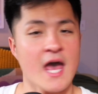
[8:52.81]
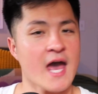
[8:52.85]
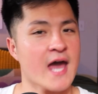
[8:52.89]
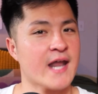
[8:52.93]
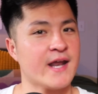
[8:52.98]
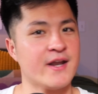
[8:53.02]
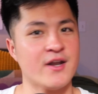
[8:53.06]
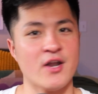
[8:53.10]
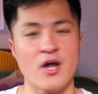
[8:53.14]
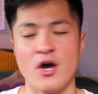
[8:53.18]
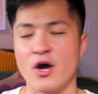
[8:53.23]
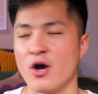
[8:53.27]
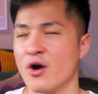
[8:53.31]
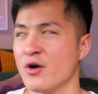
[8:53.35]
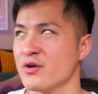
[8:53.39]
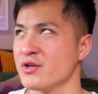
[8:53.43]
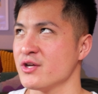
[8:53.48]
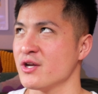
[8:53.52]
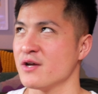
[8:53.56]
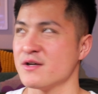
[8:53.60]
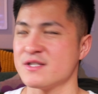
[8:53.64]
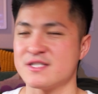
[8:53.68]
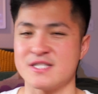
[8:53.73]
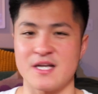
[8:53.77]
And I know,
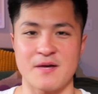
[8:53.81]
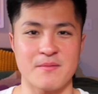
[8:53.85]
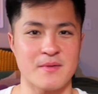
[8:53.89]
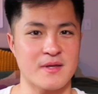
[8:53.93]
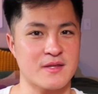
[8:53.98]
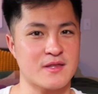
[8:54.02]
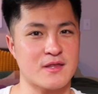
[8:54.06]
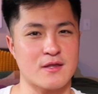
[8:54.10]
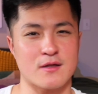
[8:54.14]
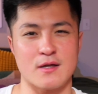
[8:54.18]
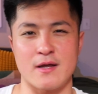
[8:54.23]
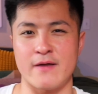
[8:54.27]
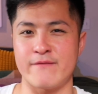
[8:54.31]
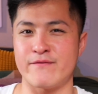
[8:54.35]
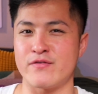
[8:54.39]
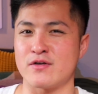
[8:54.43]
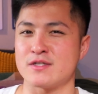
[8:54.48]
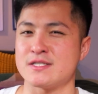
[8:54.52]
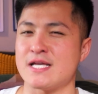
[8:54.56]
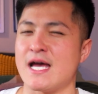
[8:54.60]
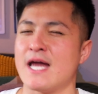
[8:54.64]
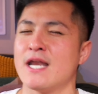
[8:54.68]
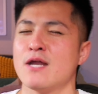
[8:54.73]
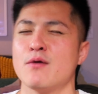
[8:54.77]
you know, if
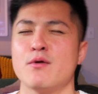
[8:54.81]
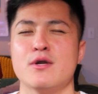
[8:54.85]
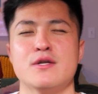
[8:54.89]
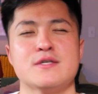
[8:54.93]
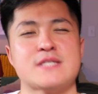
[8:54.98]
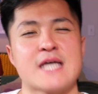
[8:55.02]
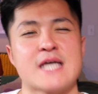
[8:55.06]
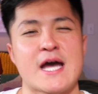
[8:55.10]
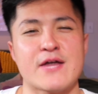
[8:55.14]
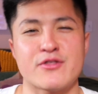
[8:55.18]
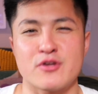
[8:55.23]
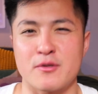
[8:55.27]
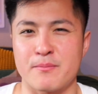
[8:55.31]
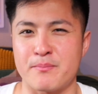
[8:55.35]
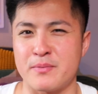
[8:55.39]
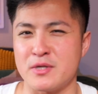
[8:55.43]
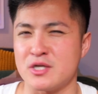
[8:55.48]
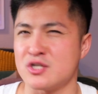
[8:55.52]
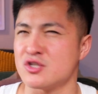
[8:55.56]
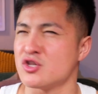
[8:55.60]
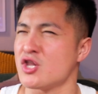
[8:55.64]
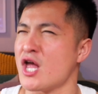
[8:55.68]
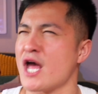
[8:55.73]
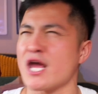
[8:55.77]
there's anyone who's out there
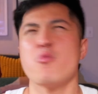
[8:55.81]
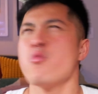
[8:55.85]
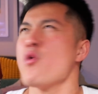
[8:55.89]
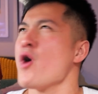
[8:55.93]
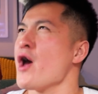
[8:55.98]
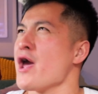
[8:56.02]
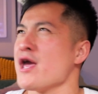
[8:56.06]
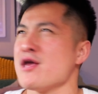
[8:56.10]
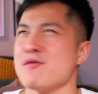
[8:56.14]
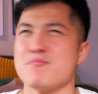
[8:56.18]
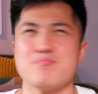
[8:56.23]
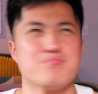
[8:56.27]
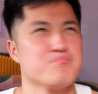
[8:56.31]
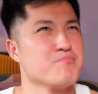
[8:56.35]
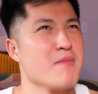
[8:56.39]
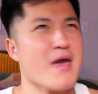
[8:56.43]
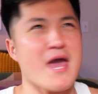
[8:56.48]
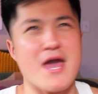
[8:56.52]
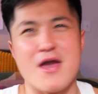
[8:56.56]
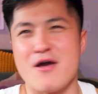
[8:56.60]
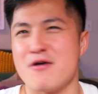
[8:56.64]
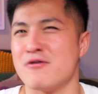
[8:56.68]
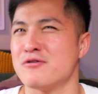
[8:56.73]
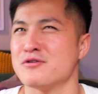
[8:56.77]
being like, white
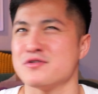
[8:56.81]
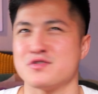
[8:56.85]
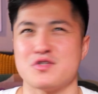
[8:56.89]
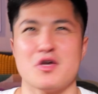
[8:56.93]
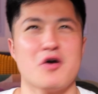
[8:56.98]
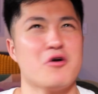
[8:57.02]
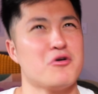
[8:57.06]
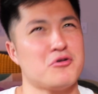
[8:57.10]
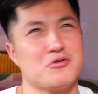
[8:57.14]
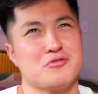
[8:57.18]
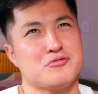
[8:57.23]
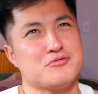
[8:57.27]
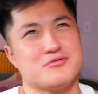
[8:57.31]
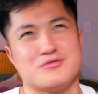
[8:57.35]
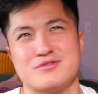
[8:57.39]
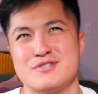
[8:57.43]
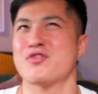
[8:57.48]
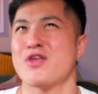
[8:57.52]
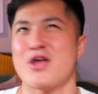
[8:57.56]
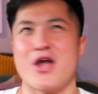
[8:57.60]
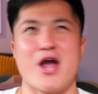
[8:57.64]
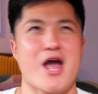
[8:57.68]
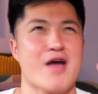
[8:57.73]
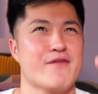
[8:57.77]
males, oh,
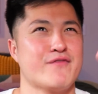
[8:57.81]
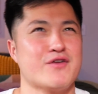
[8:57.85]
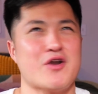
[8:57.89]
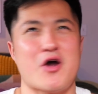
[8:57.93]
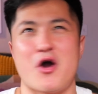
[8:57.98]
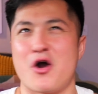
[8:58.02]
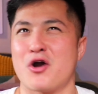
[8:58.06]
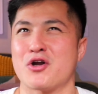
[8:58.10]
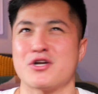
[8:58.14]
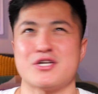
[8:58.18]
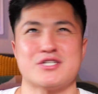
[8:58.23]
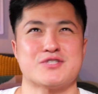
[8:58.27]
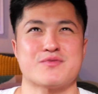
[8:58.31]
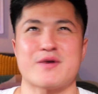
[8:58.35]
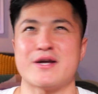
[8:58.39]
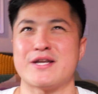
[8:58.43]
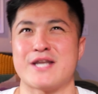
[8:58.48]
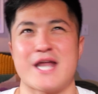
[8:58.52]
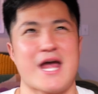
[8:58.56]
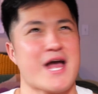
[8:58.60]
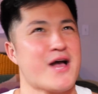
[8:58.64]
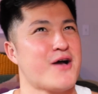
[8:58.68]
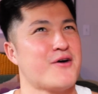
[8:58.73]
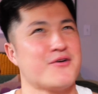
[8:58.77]
they have it hardest right
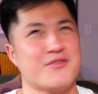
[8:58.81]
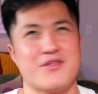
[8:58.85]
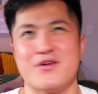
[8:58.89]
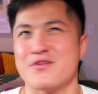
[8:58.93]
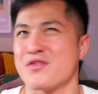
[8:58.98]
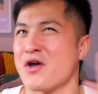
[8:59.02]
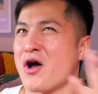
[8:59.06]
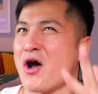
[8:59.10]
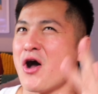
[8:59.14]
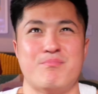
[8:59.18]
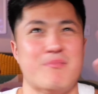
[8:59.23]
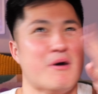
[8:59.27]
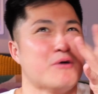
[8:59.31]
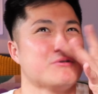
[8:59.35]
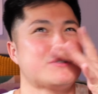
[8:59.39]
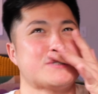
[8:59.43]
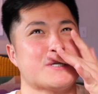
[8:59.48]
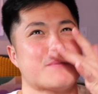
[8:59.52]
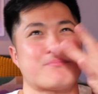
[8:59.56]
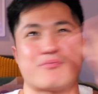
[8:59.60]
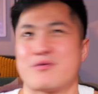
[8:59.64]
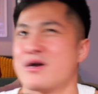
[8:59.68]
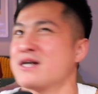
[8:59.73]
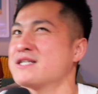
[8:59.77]
now. They're the most
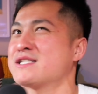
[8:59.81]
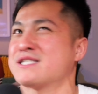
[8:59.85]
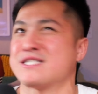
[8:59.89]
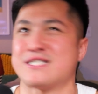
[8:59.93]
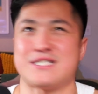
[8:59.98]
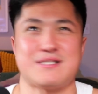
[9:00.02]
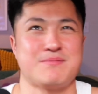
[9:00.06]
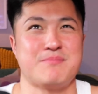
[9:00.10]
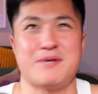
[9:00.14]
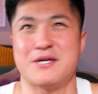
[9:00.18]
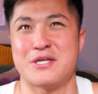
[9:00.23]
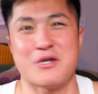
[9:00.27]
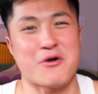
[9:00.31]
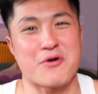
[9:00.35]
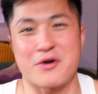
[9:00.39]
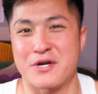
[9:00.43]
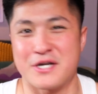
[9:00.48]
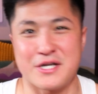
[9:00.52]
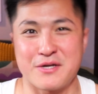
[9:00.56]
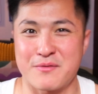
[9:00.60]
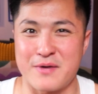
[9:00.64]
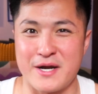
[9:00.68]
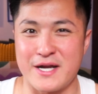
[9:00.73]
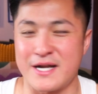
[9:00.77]
oppressed
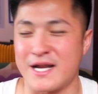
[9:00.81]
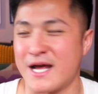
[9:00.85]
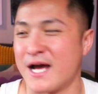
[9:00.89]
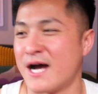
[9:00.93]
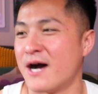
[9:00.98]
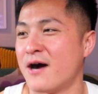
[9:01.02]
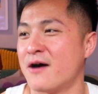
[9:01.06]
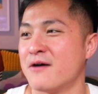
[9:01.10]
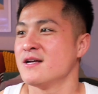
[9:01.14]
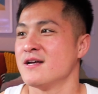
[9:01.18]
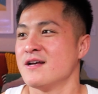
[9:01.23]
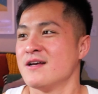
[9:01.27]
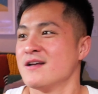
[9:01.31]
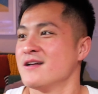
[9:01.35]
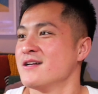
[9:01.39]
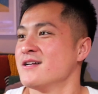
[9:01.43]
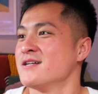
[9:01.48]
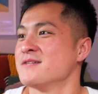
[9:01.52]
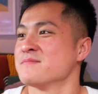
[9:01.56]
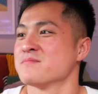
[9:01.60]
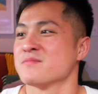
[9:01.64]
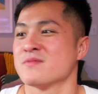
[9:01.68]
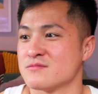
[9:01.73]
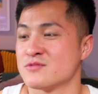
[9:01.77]
minority right now.
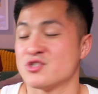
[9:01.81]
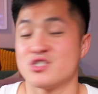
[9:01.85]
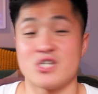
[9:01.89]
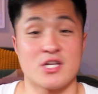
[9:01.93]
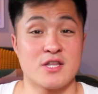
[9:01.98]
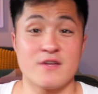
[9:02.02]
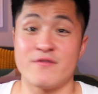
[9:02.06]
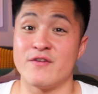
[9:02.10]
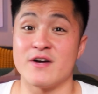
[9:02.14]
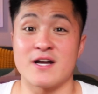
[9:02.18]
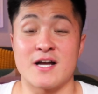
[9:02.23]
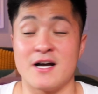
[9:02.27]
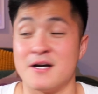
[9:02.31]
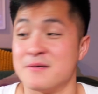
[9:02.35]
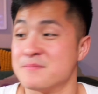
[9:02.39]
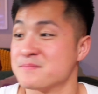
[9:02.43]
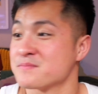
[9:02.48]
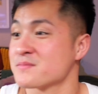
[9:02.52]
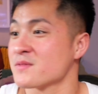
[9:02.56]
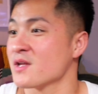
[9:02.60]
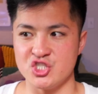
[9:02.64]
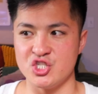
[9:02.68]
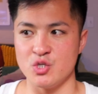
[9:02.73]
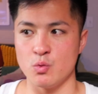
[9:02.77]
Shut the up.
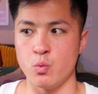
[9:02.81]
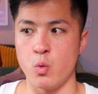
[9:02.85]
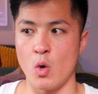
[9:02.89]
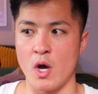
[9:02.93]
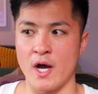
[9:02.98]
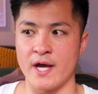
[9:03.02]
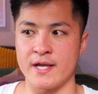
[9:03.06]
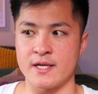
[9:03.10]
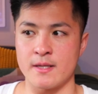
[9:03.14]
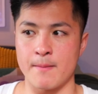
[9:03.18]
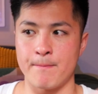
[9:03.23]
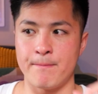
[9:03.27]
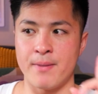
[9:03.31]
She won.